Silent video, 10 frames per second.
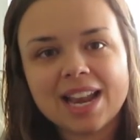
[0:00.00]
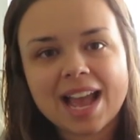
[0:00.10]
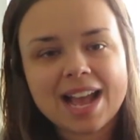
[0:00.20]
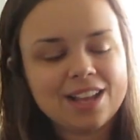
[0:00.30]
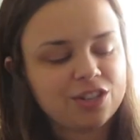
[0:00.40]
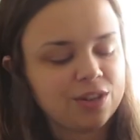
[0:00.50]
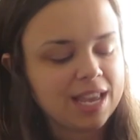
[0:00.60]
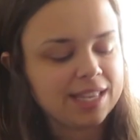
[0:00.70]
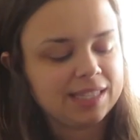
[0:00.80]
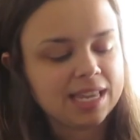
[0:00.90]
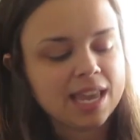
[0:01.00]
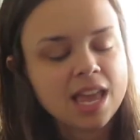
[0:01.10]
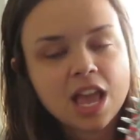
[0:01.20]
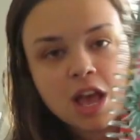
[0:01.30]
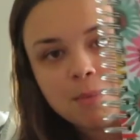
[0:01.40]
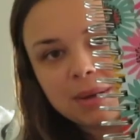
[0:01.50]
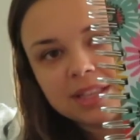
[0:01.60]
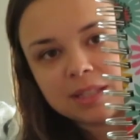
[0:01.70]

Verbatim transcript: It has, you can't see, but